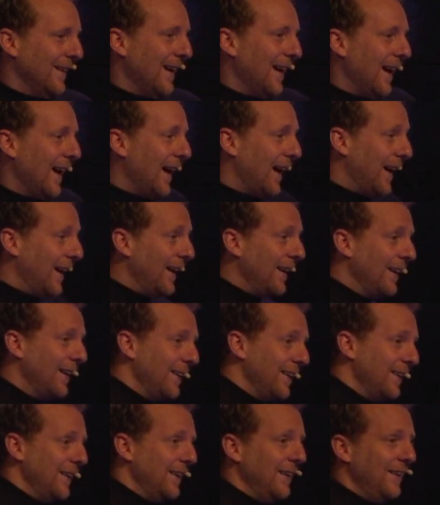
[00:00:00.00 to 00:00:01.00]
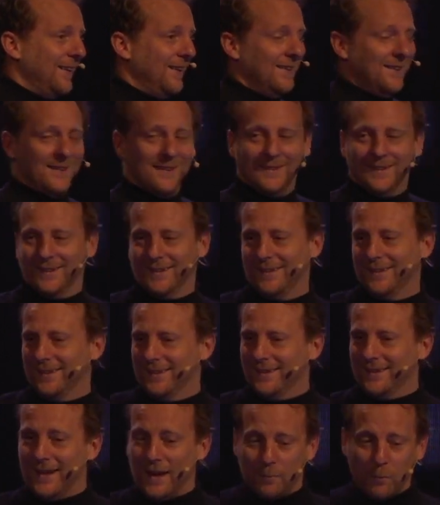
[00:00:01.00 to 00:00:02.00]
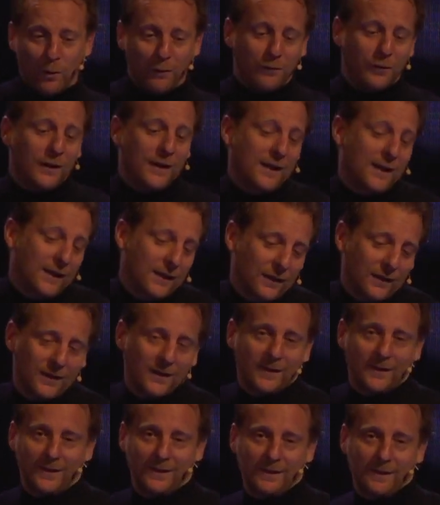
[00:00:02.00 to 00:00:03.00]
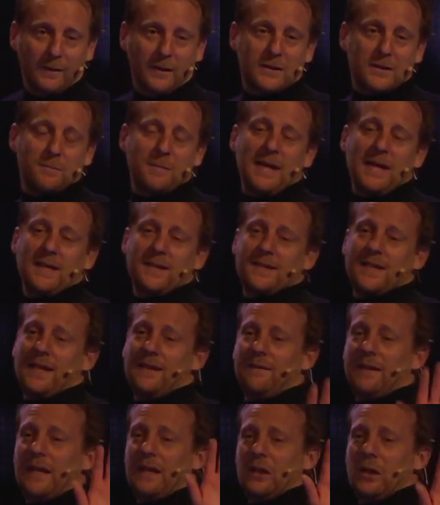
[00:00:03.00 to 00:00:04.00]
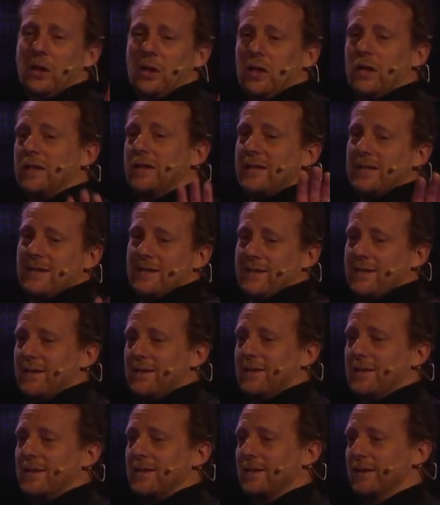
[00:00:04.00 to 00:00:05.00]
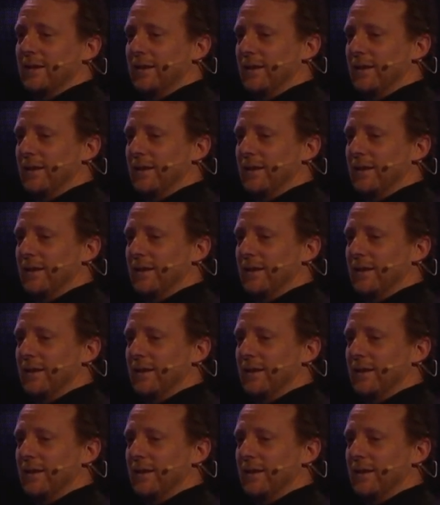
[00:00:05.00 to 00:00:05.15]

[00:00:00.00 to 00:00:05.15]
Hi, honey. I'm over here. Let's maintain that long distance